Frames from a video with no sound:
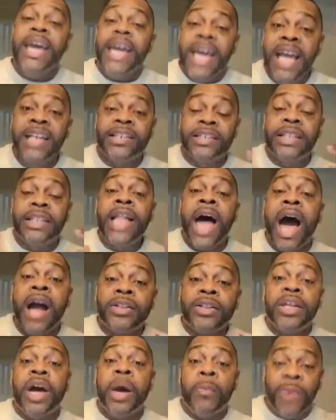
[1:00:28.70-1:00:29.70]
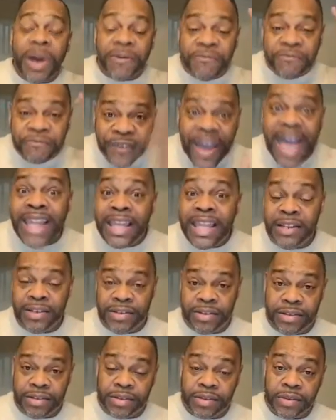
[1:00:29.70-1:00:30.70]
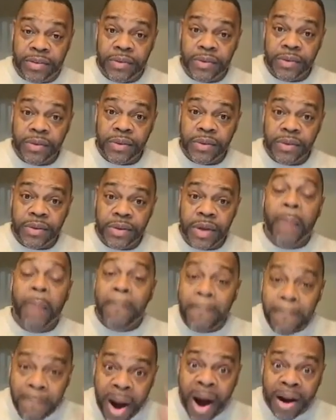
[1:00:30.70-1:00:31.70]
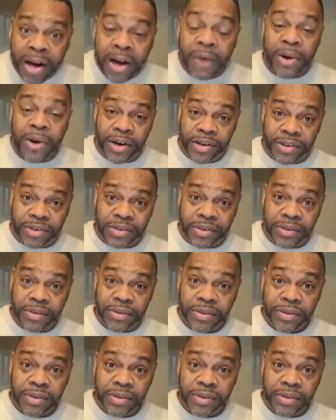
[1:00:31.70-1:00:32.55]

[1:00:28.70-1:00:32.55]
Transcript: He's locked up with felons, murderers,